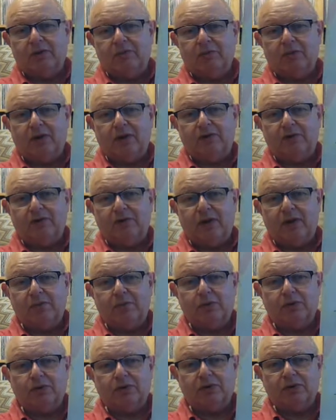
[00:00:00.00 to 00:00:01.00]
my
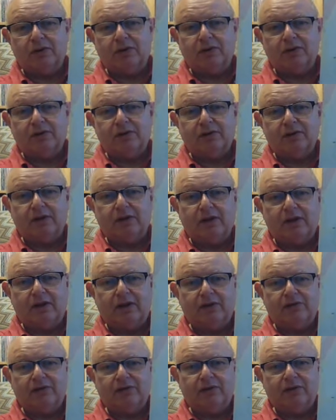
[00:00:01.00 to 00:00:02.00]
Fairport
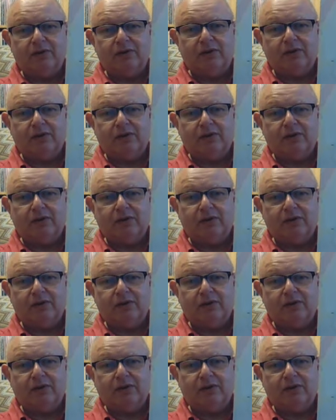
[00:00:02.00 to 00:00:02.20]
collection.